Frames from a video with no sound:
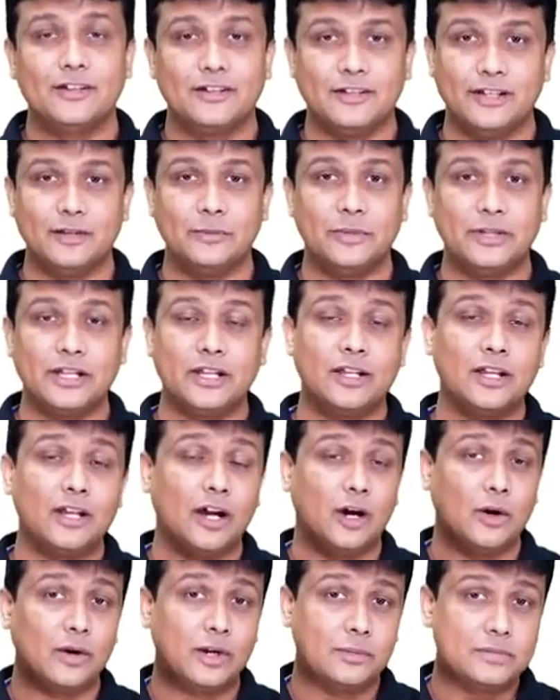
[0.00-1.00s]
they'll be thinking,
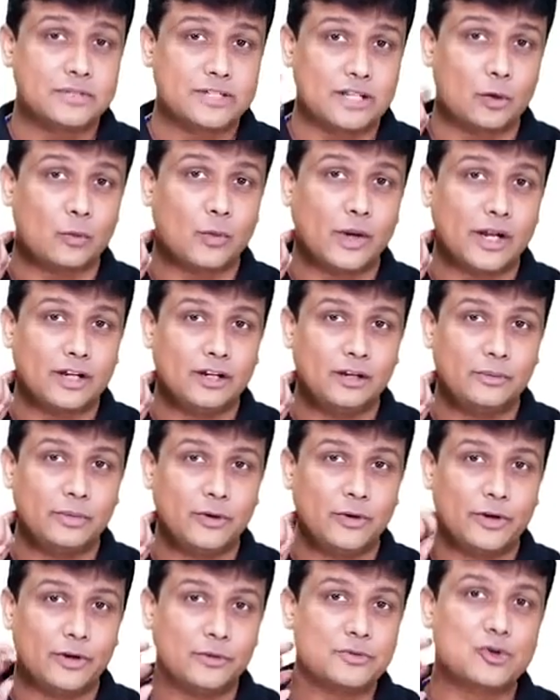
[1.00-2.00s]
how come cervical
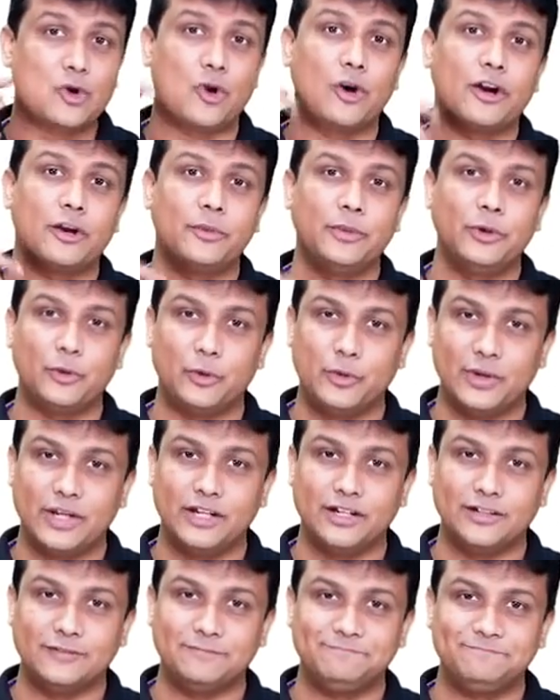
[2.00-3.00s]
myotomes contribute over
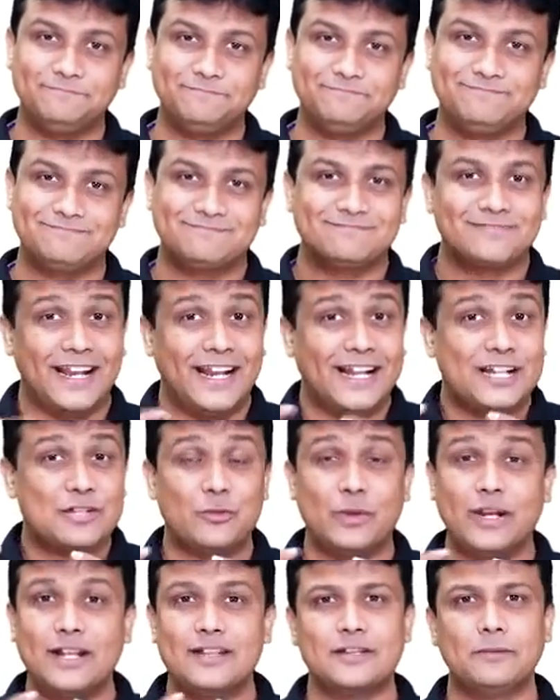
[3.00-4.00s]
here? It's
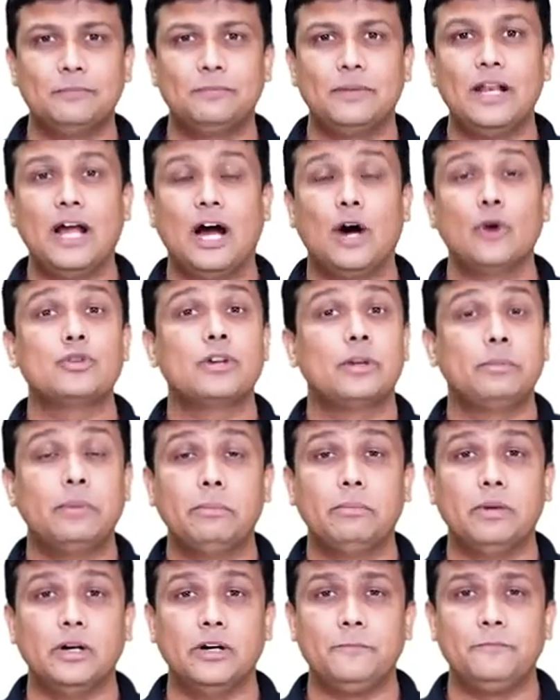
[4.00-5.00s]
very simple how to
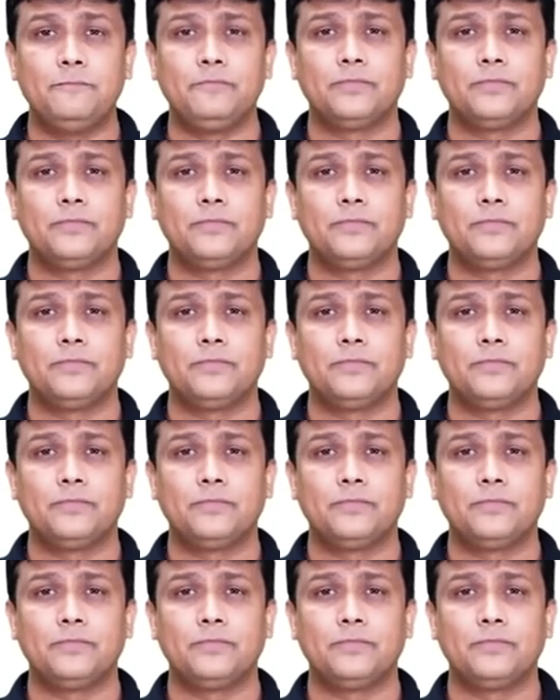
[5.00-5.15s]
remember.